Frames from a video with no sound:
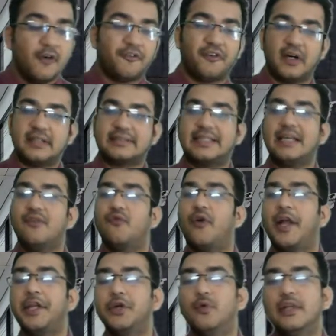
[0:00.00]
First thing,
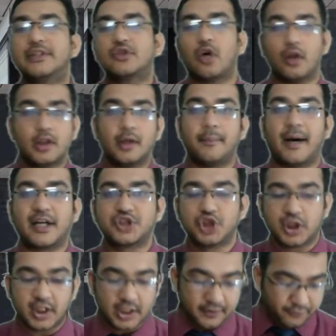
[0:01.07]
when you will solve the
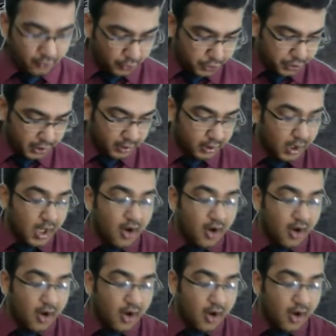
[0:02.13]
marginal relief question,